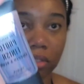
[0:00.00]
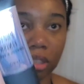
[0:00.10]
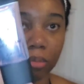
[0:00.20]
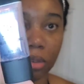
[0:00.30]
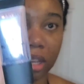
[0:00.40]
for
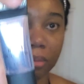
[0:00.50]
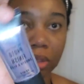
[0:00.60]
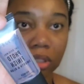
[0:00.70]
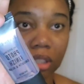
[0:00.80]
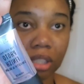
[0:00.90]
the
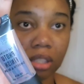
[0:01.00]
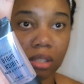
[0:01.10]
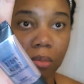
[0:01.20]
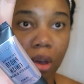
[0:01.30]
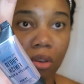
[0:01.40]
primer, it's
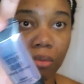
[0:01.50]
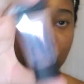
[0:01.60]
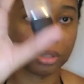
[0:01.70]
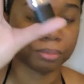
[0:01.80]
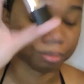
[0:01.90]
small.
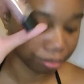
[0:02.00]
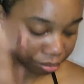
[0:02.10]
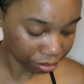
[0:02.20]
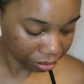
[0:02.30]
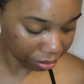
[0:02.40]
But
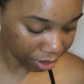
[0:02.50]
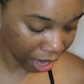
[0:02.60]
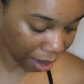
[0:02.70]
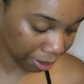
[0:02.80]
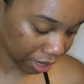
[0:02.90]

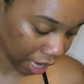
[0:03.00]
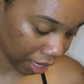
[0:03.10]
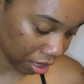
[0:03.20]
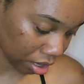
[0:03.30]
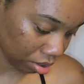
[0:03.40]
I'm
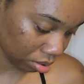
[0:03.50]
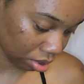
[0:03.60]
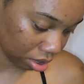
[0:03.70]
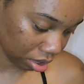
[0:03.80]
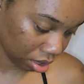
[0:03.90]
excited to
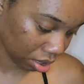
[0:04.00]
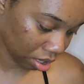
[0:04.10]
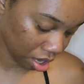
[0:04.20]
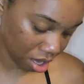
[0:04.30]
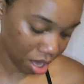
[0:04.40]
use this
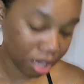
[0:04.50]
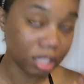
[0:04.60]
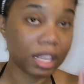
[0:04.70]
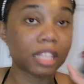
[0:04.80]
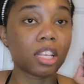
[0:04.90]

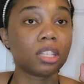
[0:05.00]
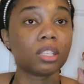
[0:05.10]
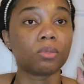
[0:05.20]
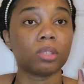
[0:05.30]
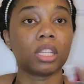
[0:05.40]
because I saw
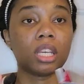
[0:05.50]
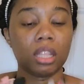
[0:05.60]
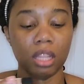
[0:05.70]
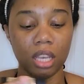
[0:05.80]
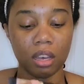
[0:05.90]
this one
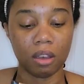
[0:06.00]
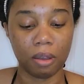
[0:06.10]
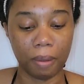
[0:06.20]
in the